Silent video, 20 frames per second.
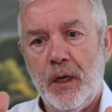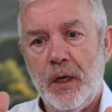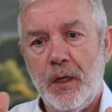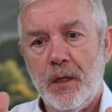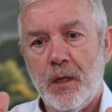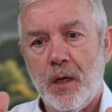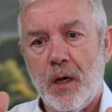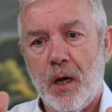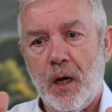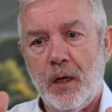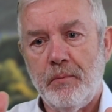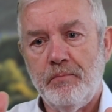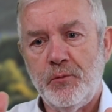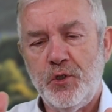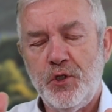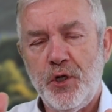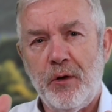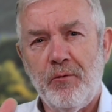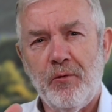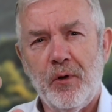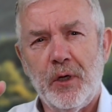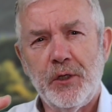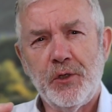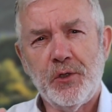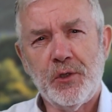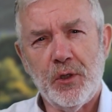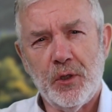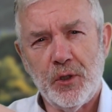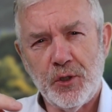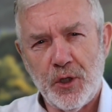in that I'm generally
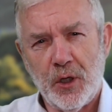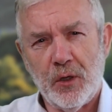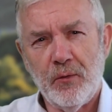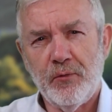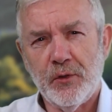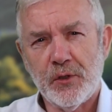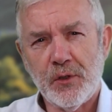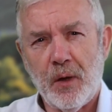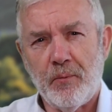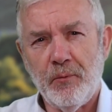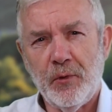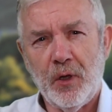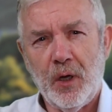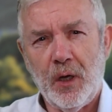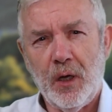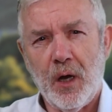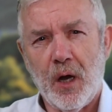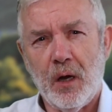searching for something.